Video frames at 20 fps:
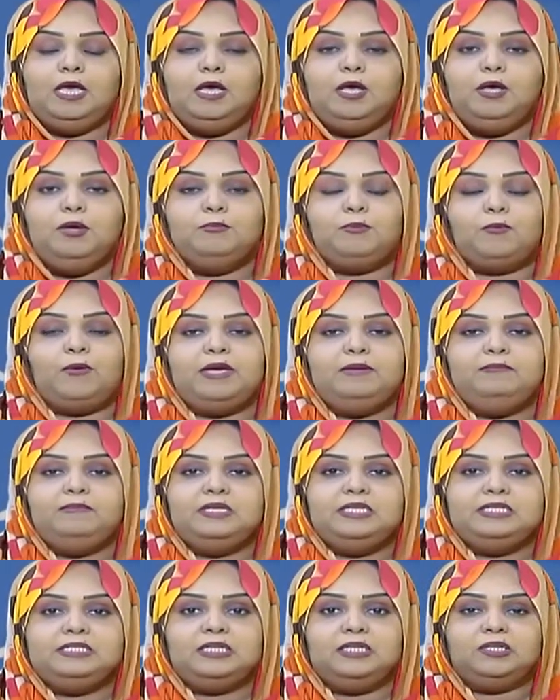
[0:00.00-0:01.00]
Prime
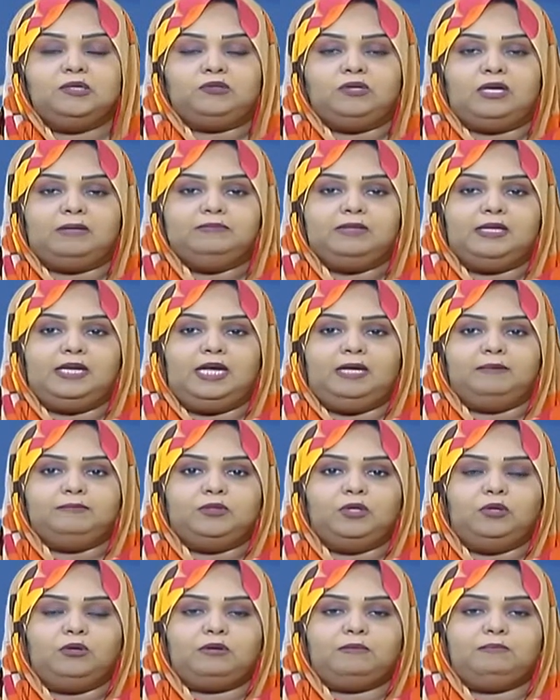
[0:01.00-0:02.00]
Minister Dr. Abdullah
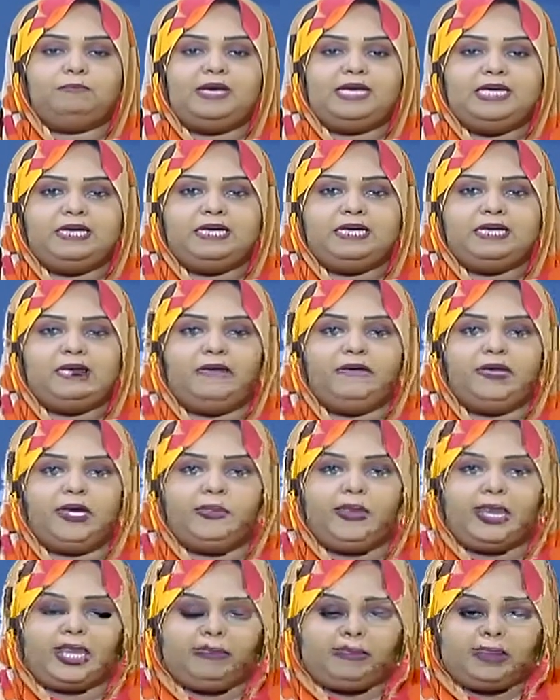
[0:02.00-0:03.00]
Hamdok based on the
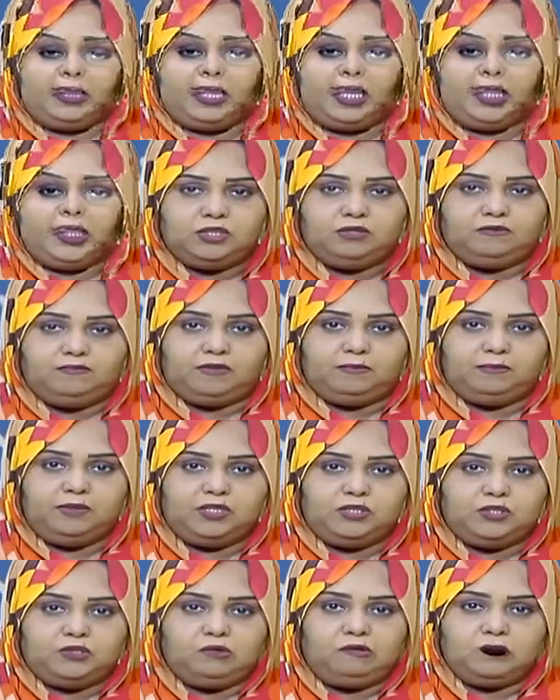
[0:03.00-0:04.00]
recommendation of the Minister
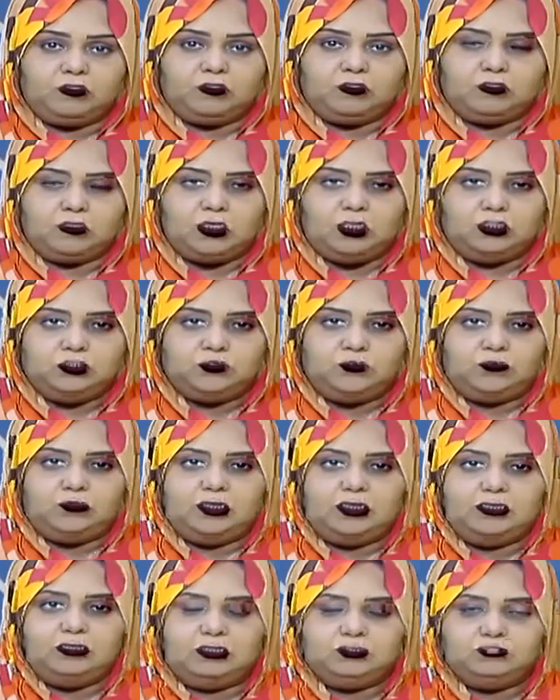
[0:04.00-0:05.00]
of Agriculture and
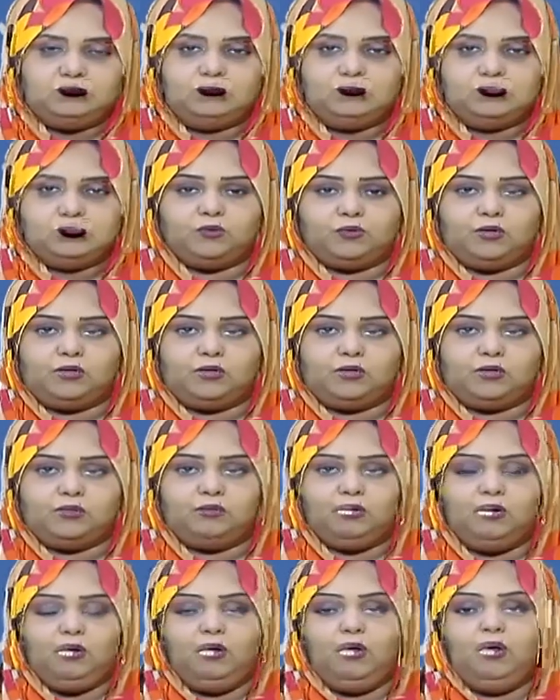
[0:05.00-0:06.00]
Natural Resources,
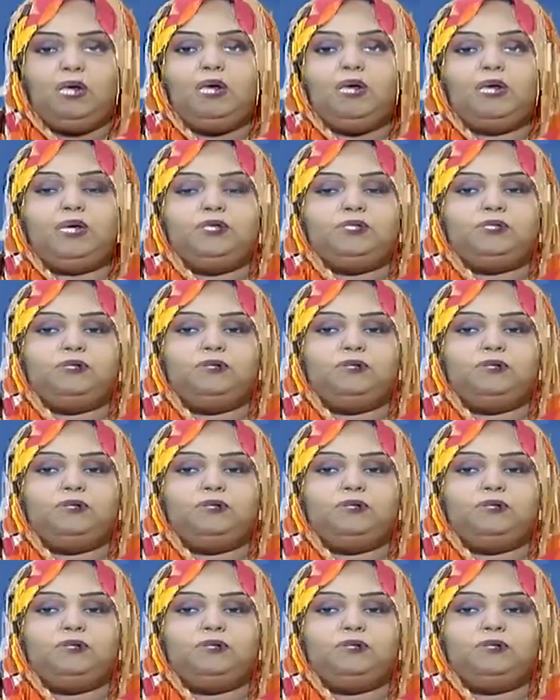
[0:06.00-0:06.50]
issued